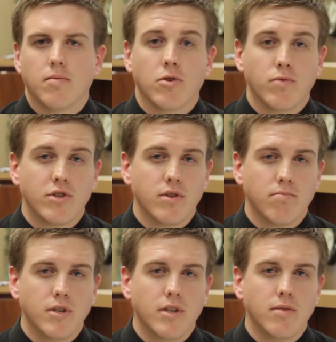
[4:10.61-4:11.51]
but we treat
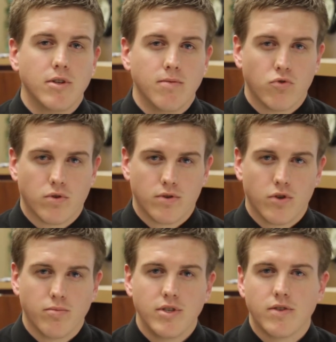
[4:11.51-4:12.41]
many, many more,
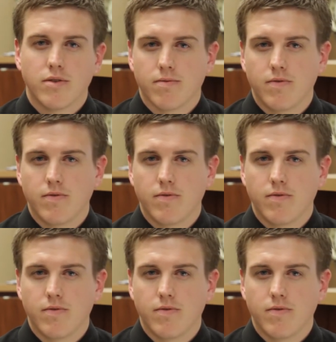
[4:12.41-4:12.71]
so please don't